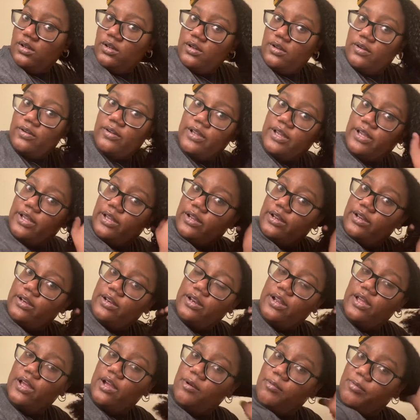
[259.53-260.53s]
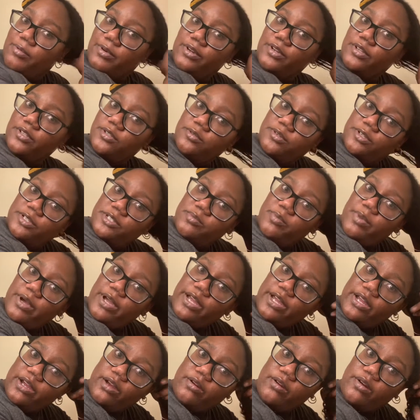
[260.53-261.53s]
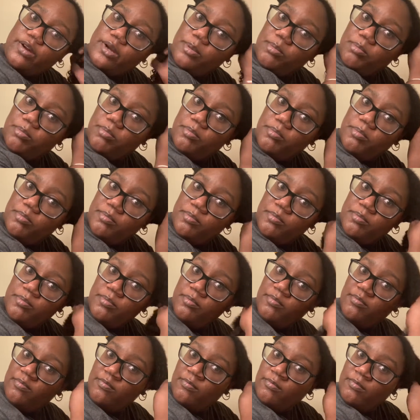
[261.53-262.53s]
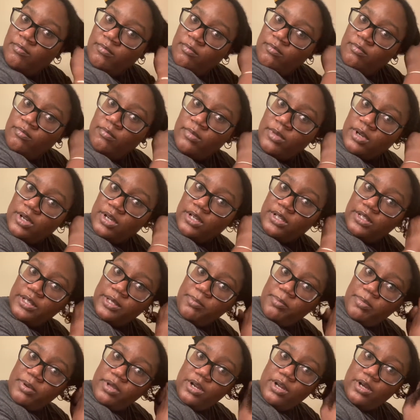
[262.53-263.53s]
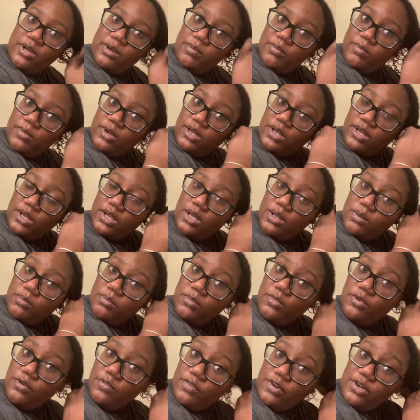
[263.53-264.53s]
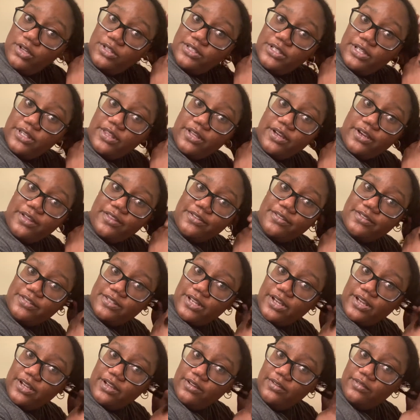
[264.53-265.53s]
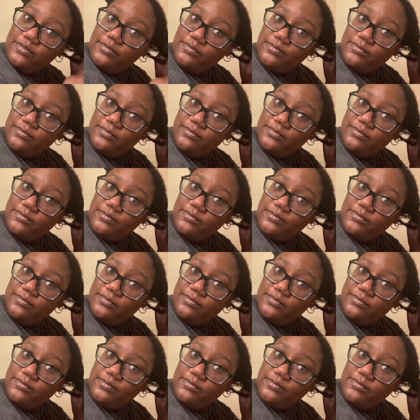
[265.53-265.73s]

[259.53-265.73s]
Okay, now I'm gonna twist my hair up, clip it up, and move on to the other side.